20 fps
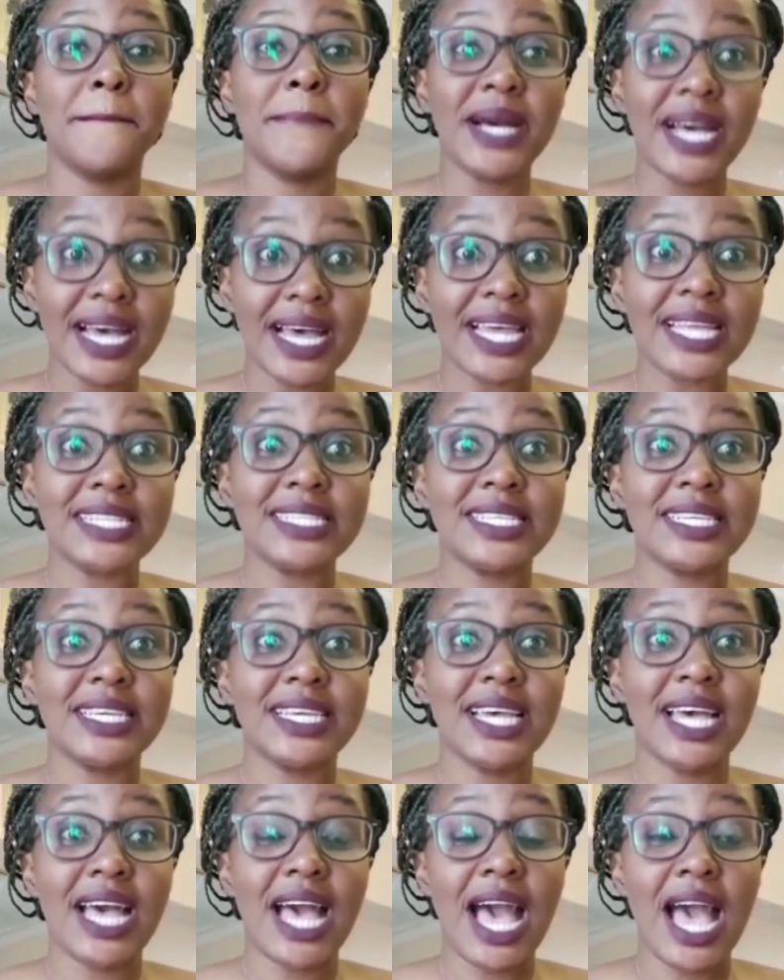but
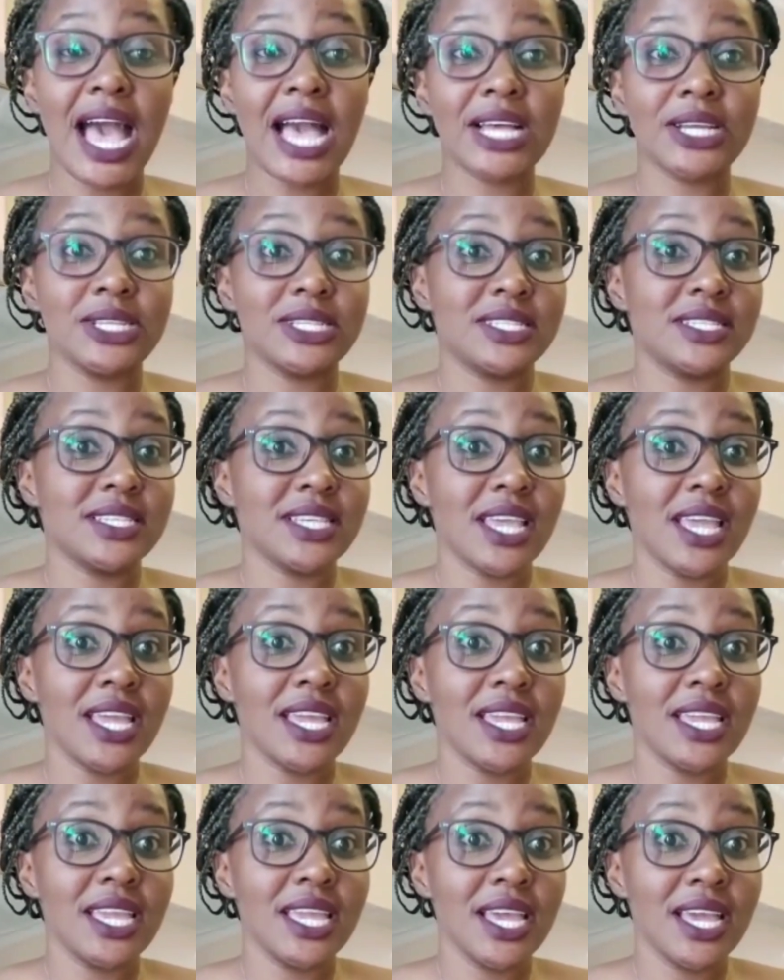I could
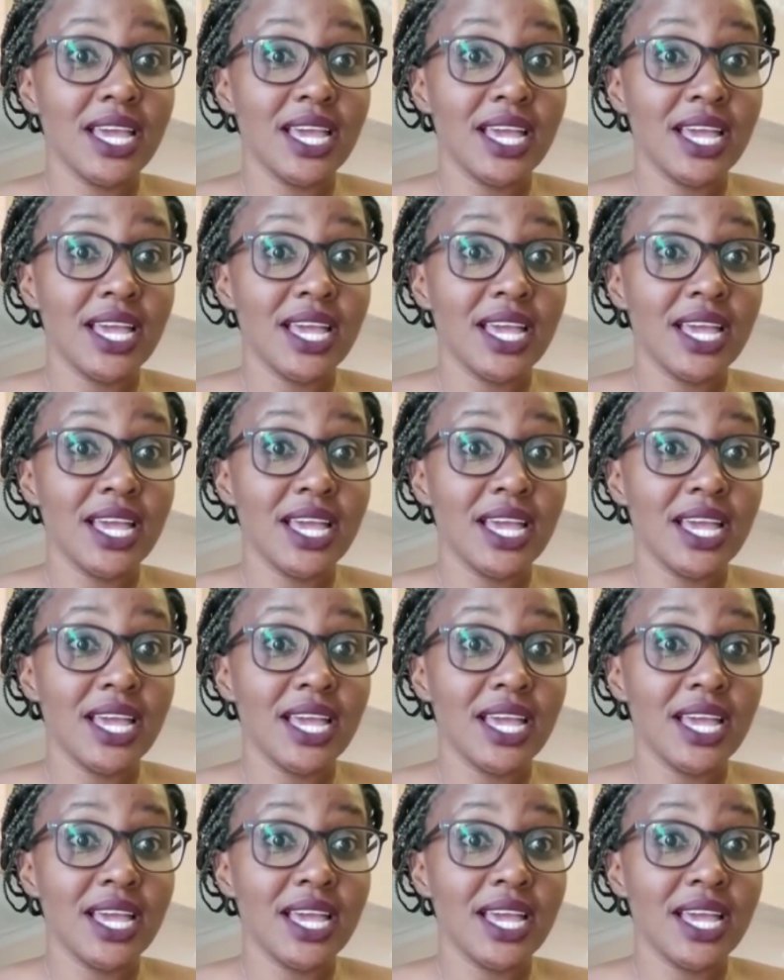say,